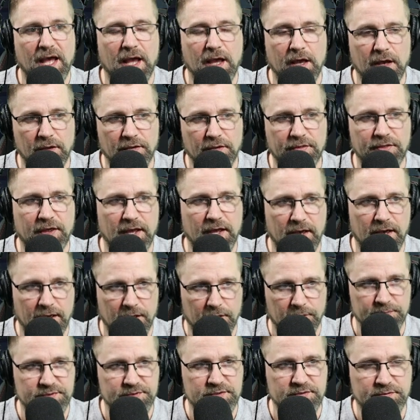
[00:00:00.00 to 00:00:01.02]
Health
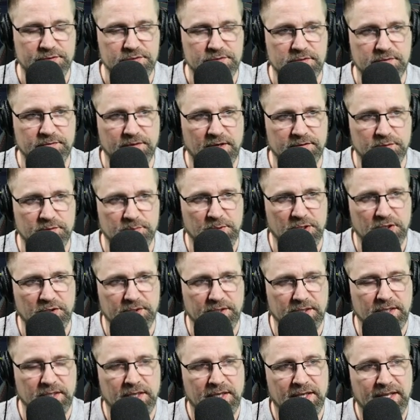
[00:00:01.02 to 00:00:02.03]
helps for
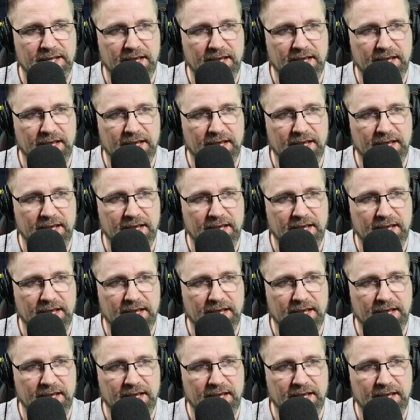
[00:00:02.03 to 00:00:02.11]
survivability.